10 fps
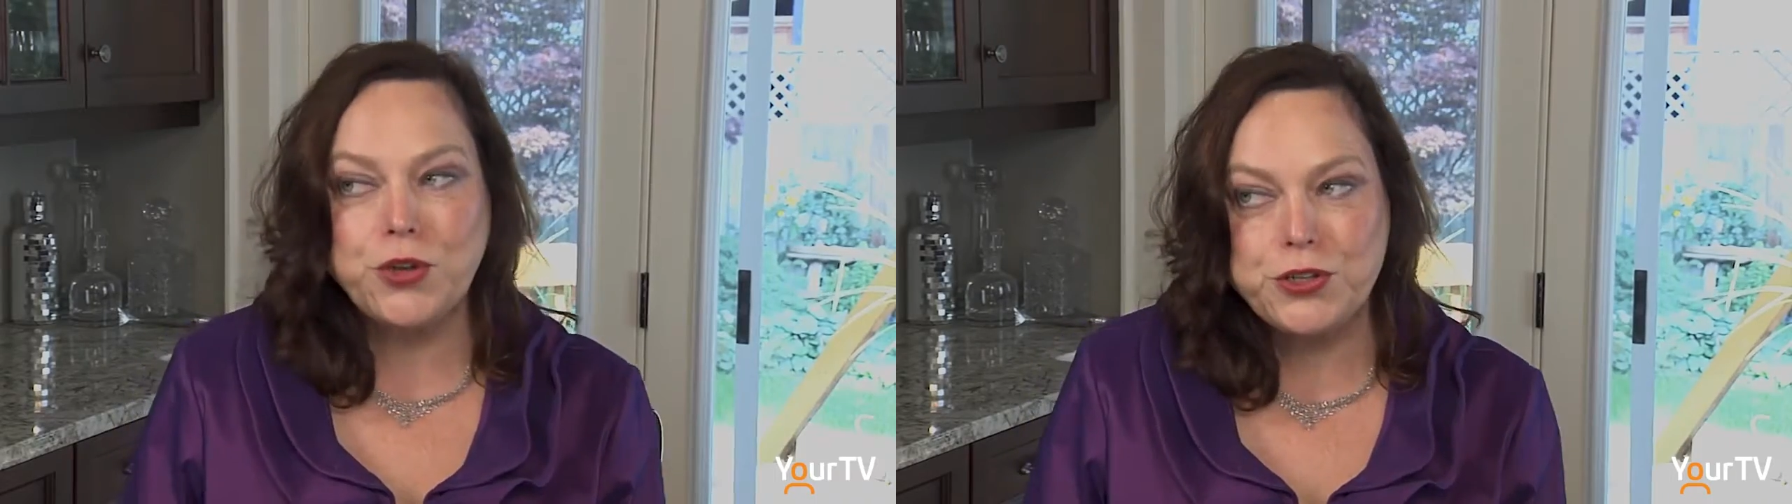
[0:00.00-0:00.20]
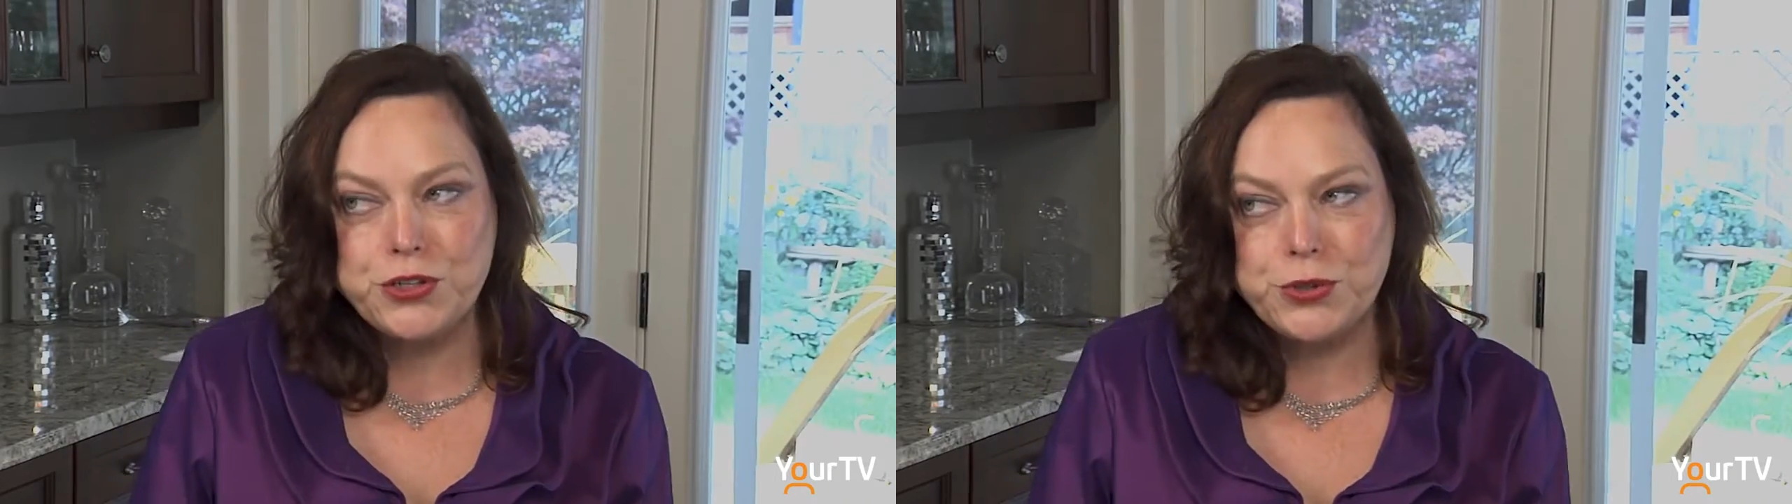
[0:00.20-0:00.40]

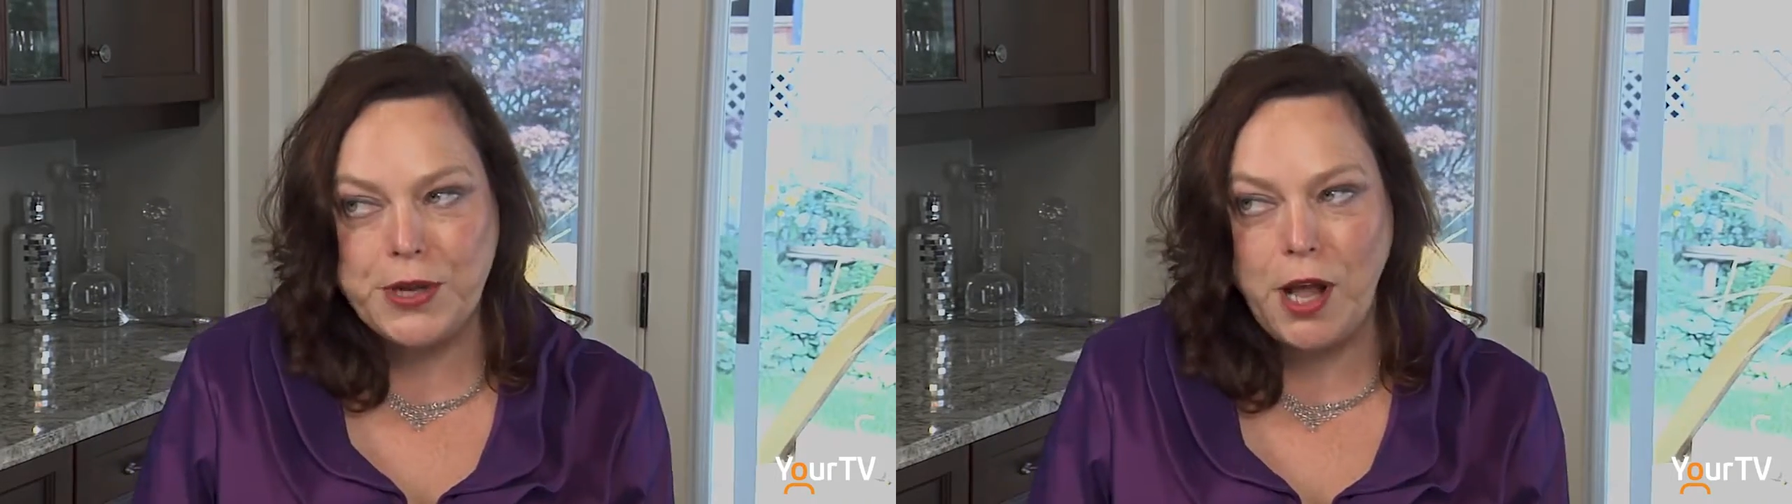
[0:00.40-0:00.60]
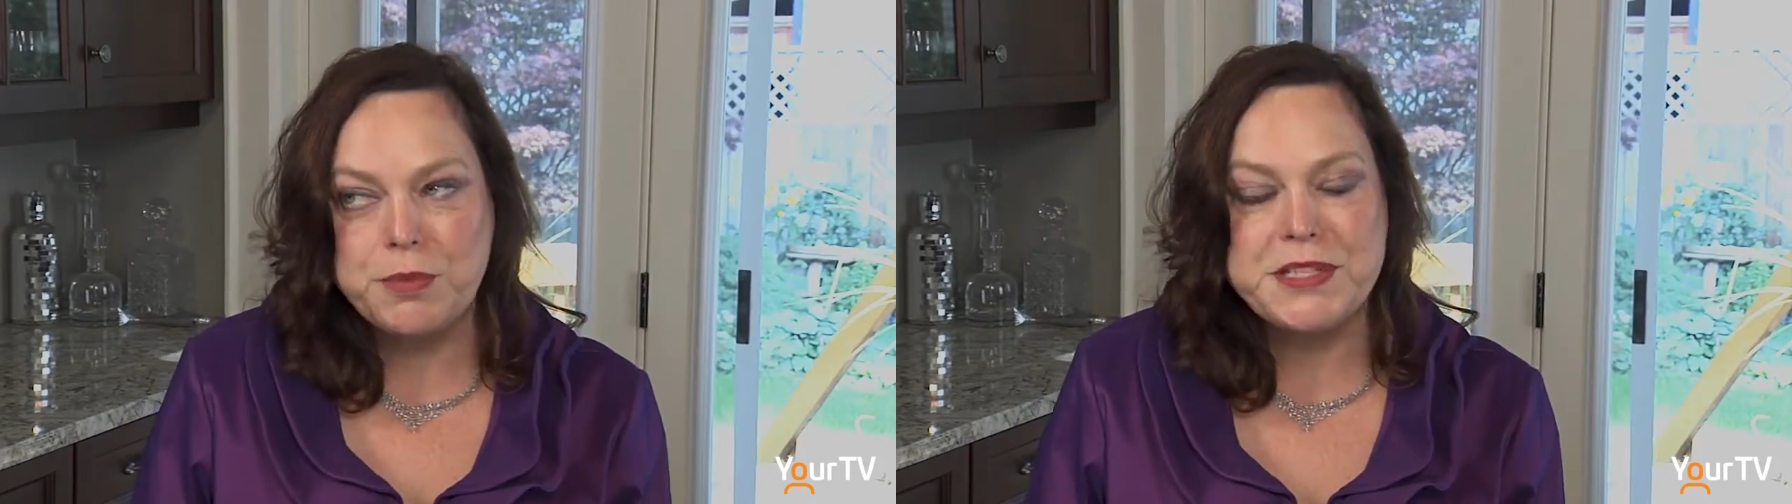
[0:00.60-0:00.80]
can do to
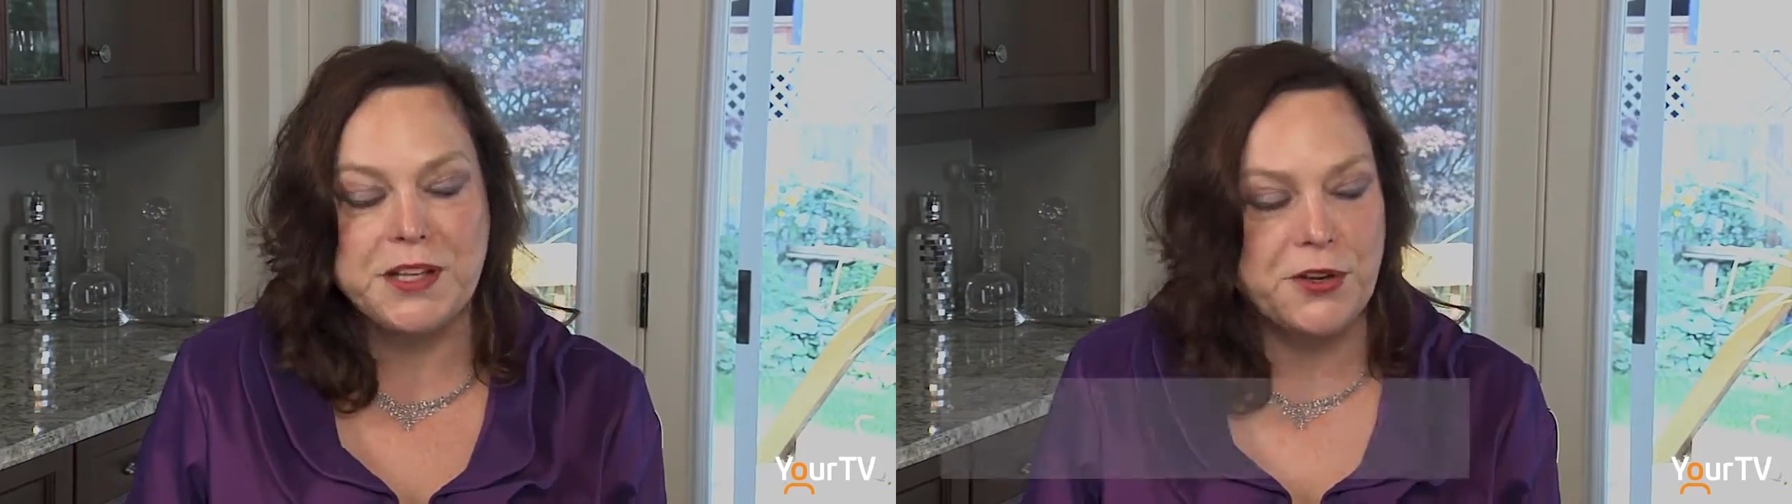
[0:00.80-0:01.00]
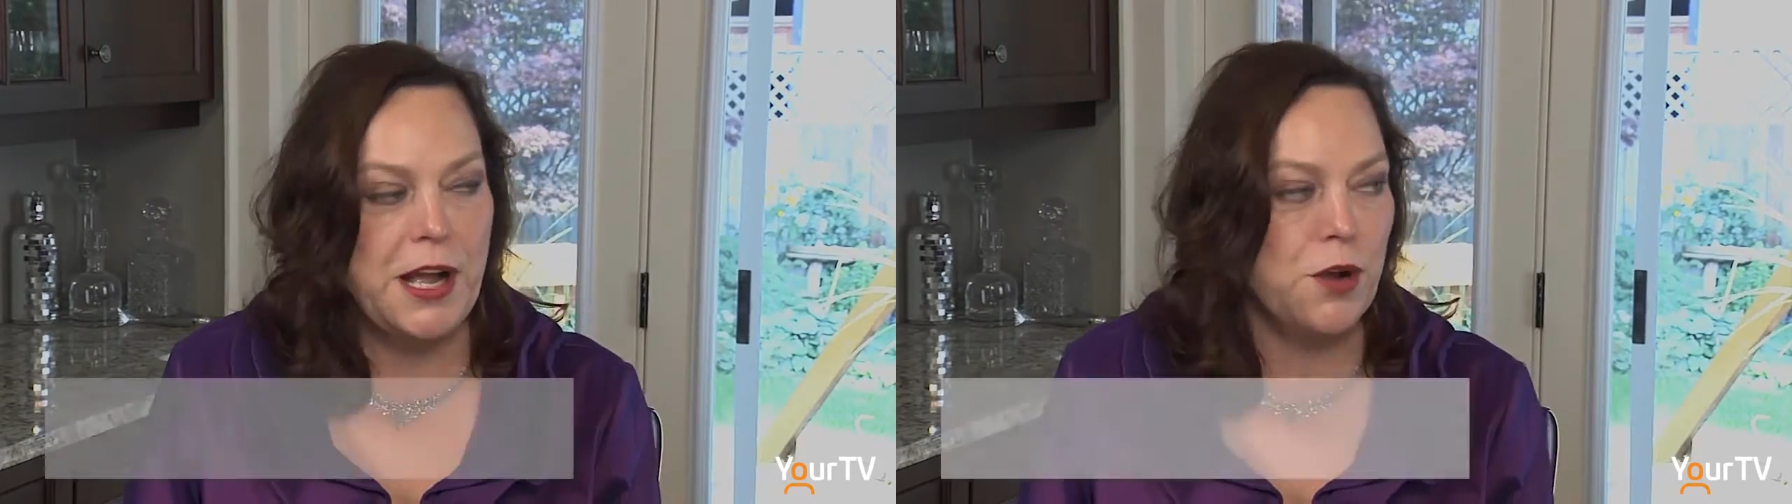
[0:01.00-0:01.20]
help sell
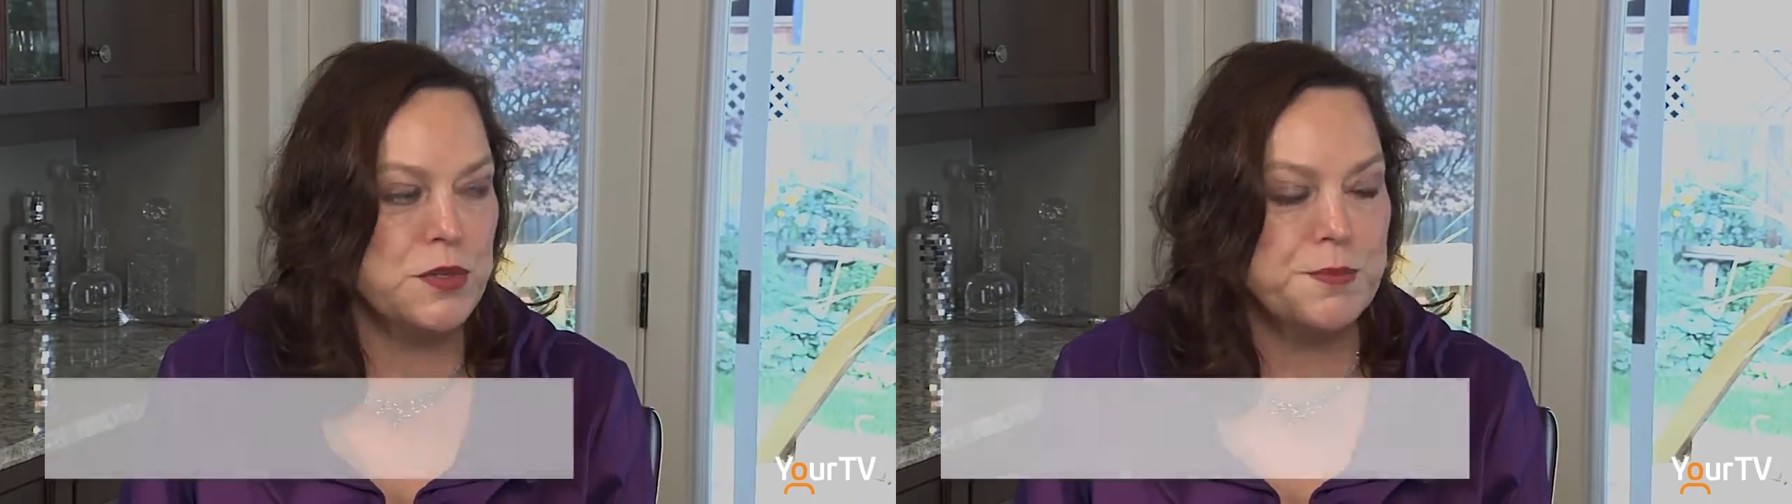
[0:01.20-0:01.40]
your house,